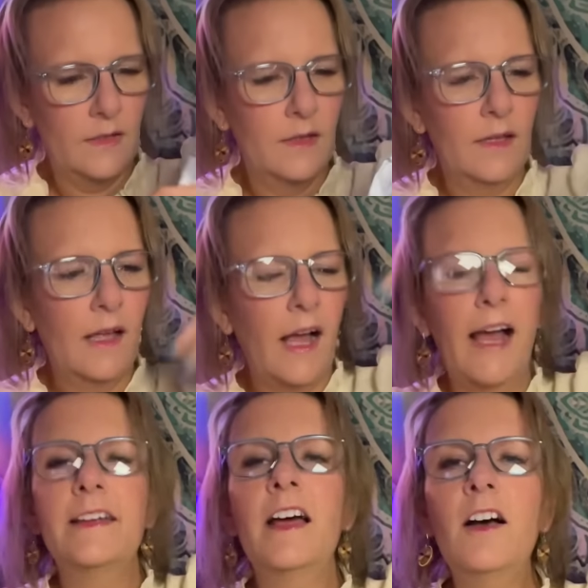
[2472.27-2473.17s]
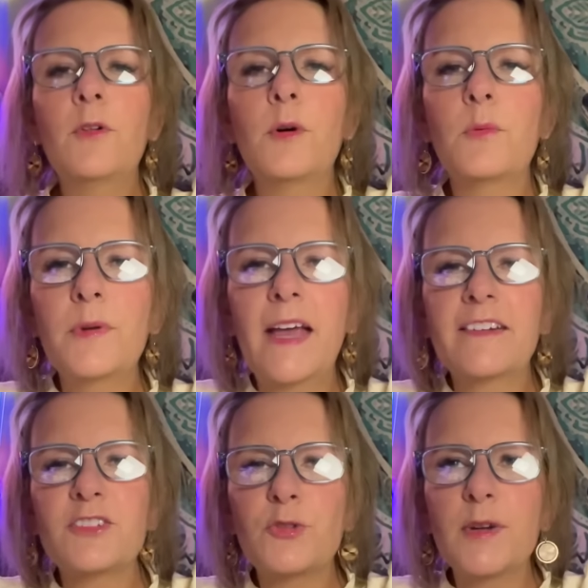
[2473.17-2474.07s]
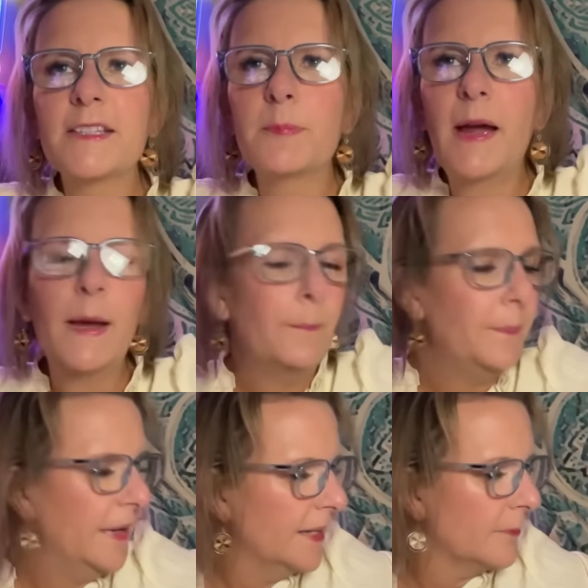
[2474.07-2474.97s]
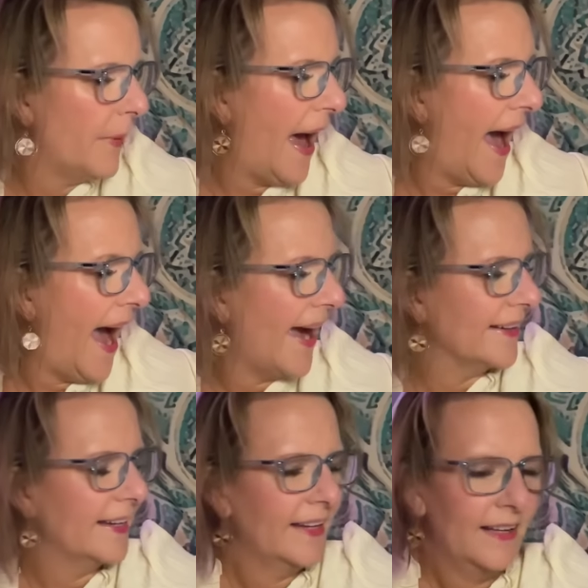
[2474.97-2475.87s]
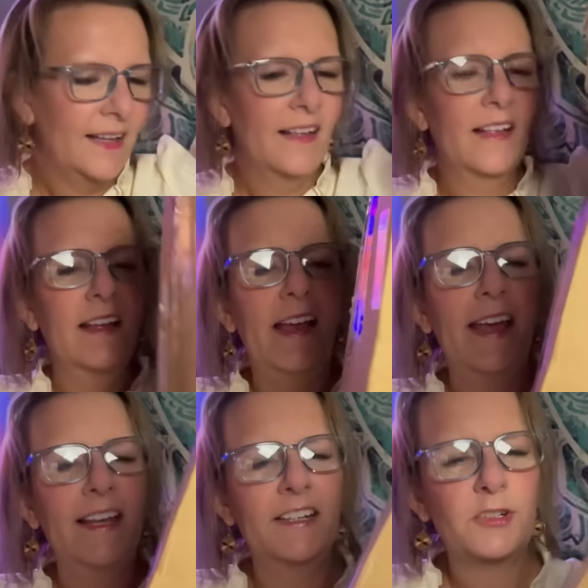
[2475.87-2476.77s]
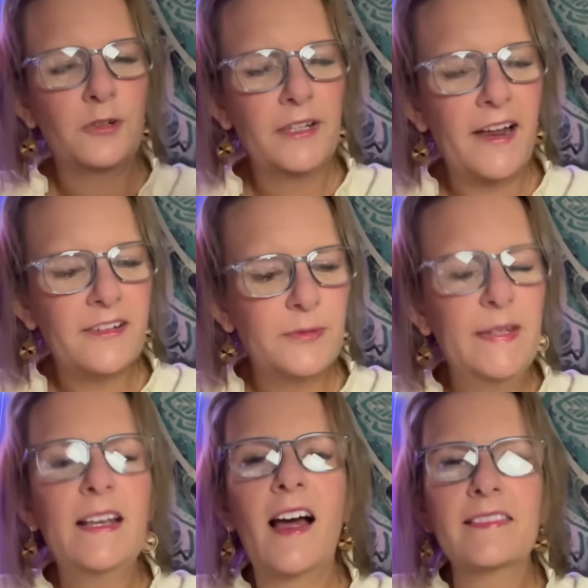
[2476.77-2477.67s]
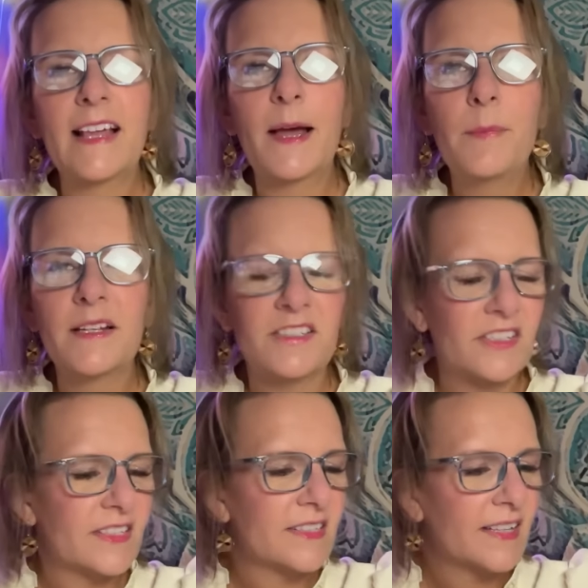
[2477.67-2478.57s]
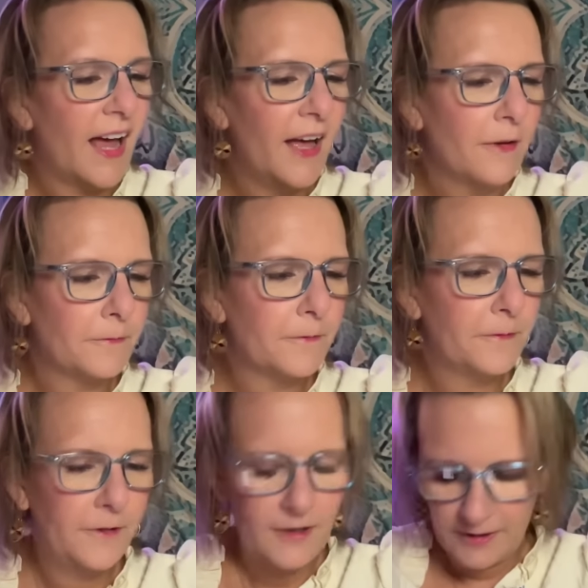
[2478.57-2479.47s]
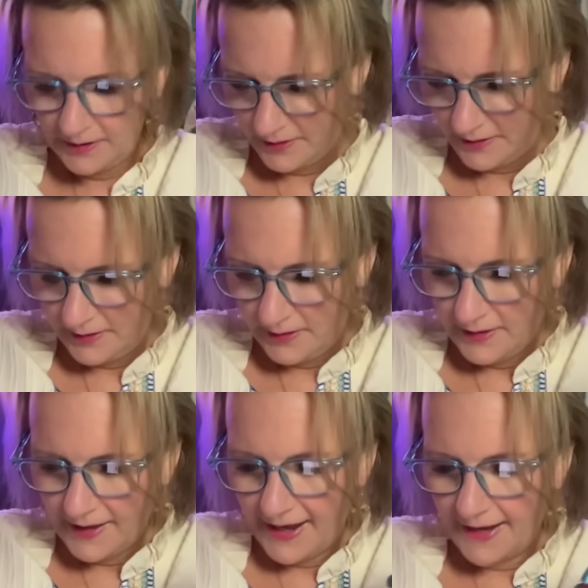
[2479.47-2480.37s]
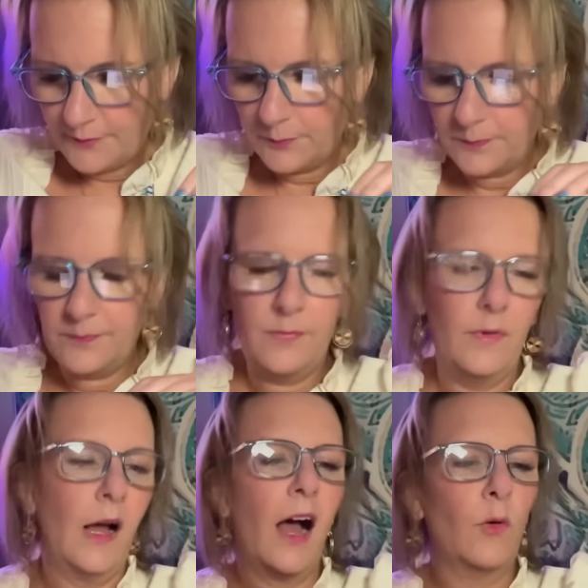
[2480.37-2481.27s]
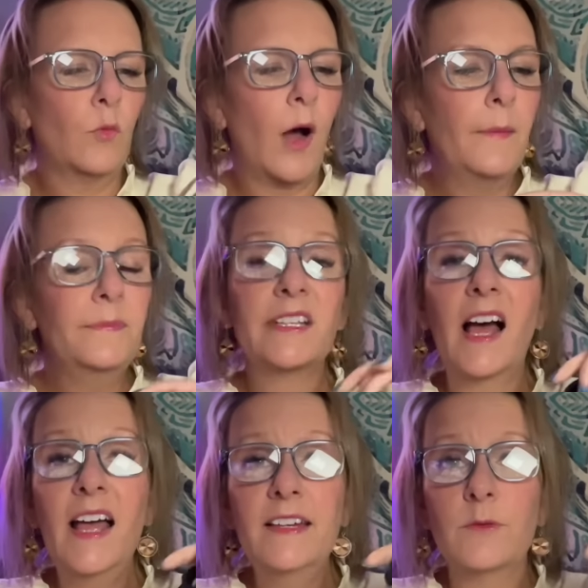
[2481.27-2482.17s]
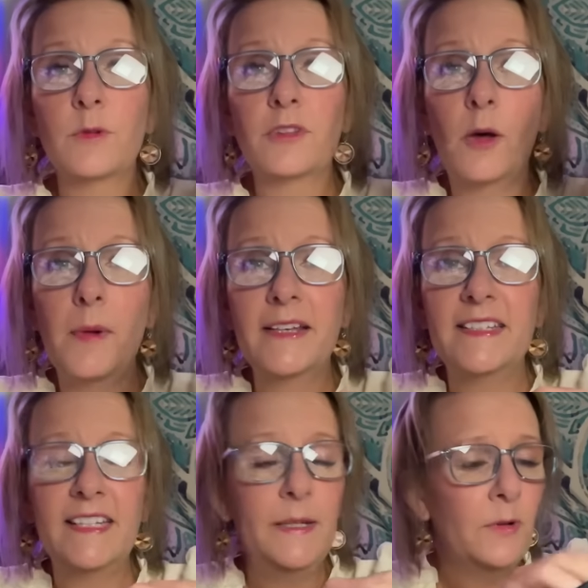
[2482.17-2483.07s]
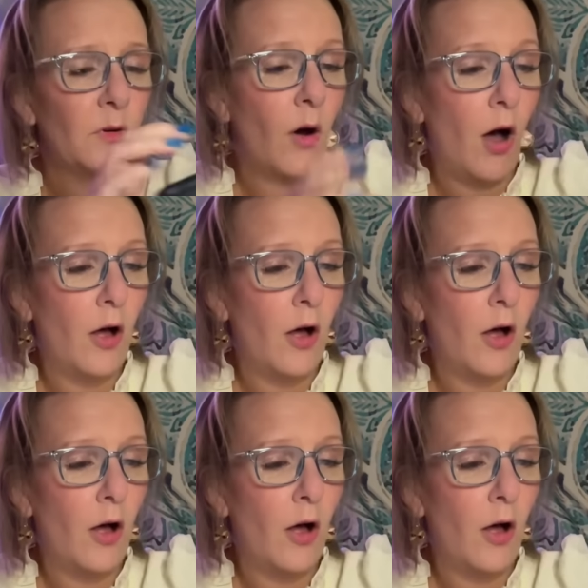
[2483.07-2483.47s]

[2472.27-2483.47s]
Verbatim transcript: I know we got tricked by a big bag and it turned out to be not that much stuff. And I'm done with all my Temu hauls.